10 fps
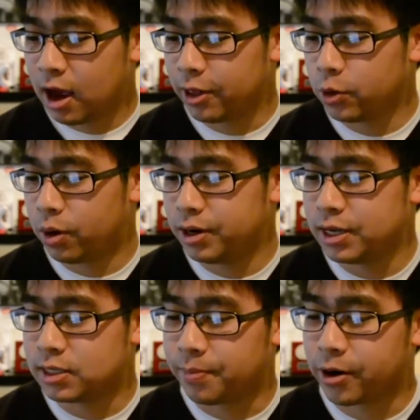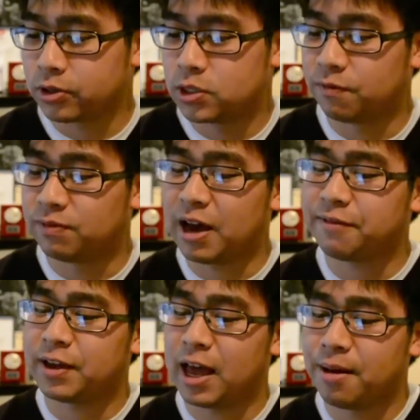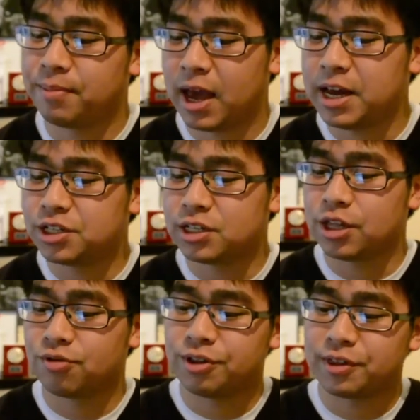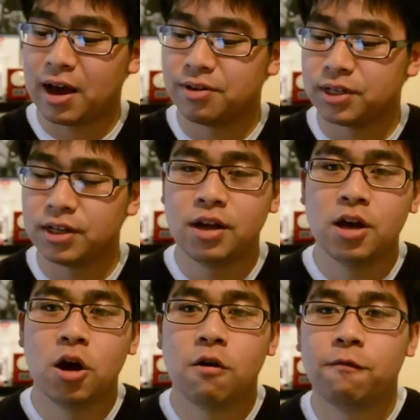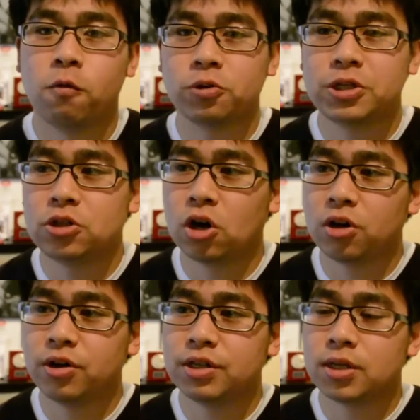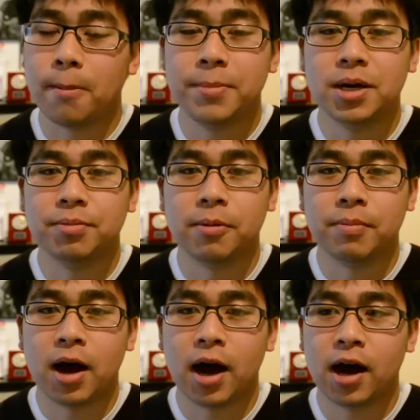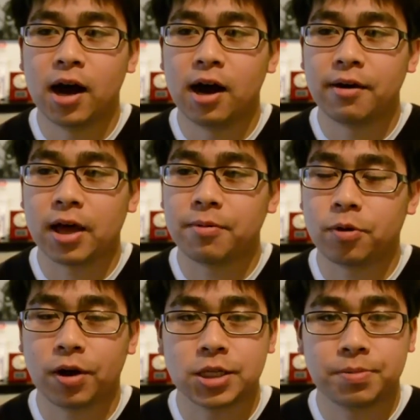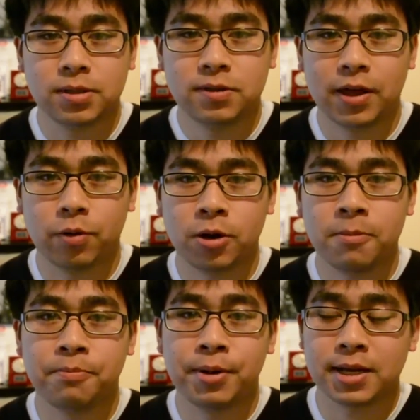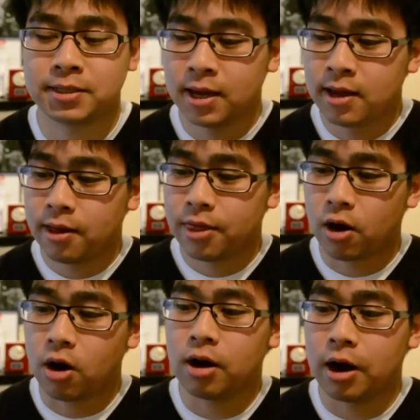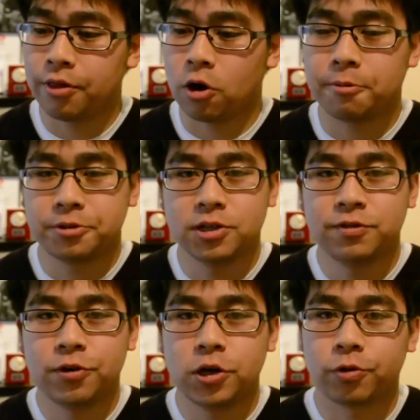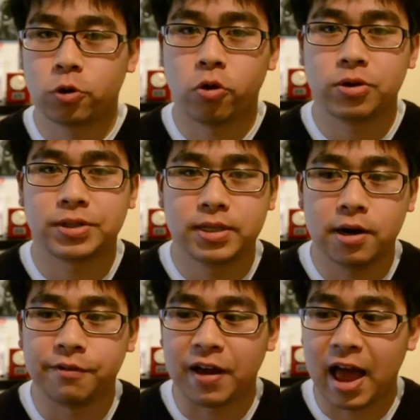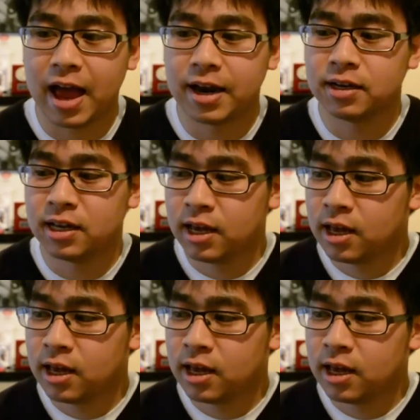Other one is a Microsoft LifeCam HD3000, $40 minimum. Uh, that'll be quite expensive, that one, but there are other options for you to record yourself, and